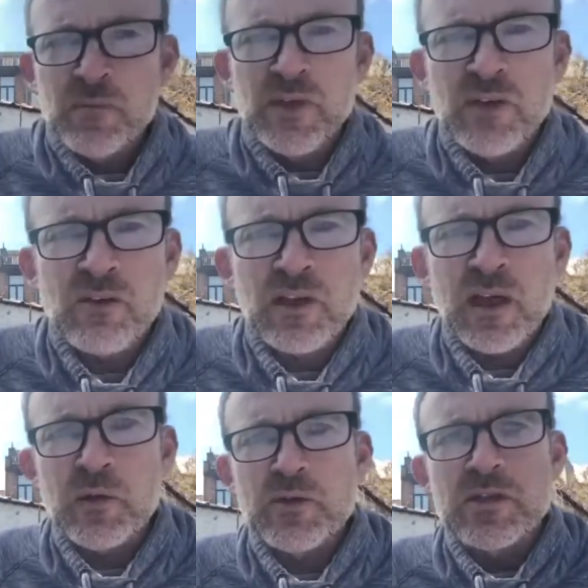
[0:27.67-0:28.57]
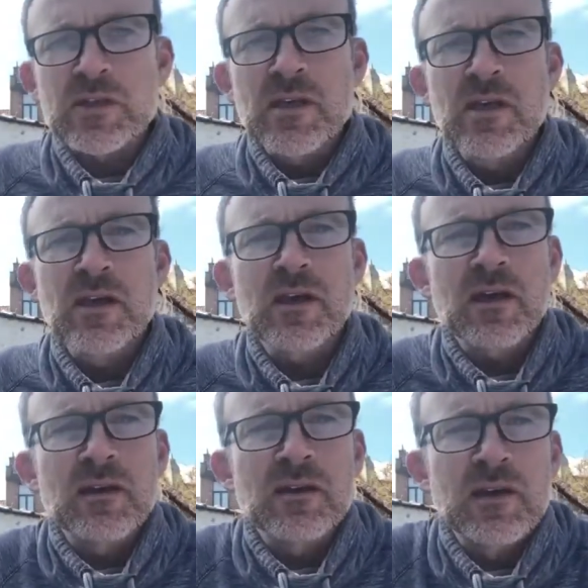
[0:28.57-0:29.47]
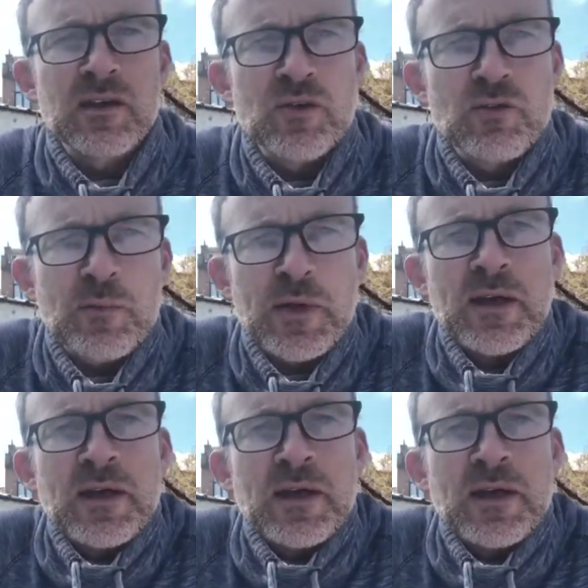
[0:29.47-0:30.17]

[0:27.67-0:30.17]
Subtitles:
but in other languages in Europe